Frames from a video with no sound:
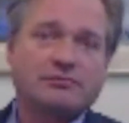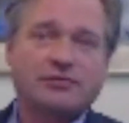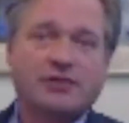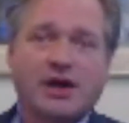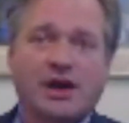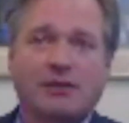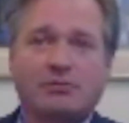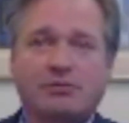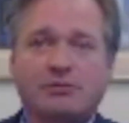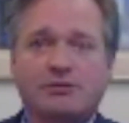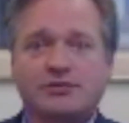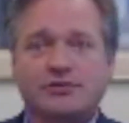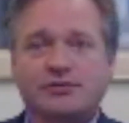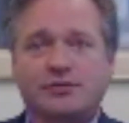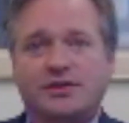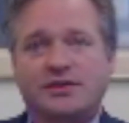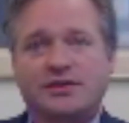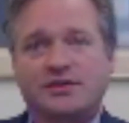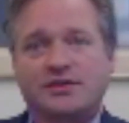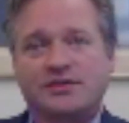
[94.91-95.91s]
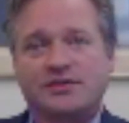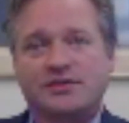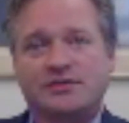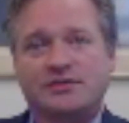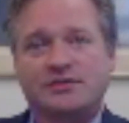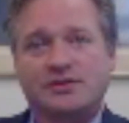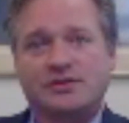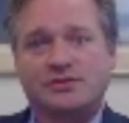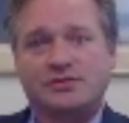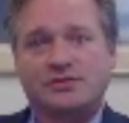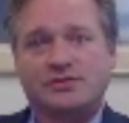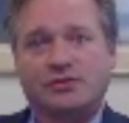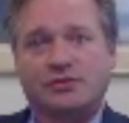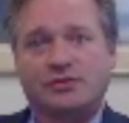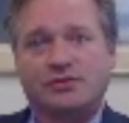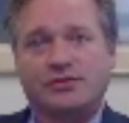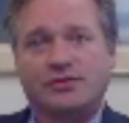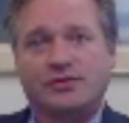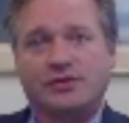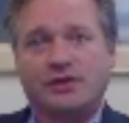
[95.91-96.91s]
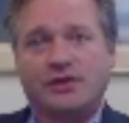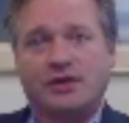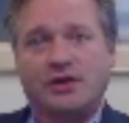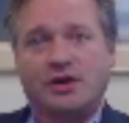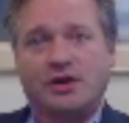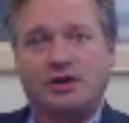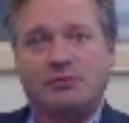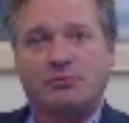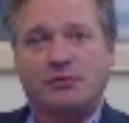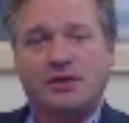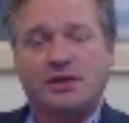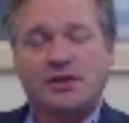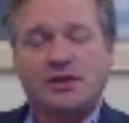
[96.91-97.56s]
problems with his shoulder and arm.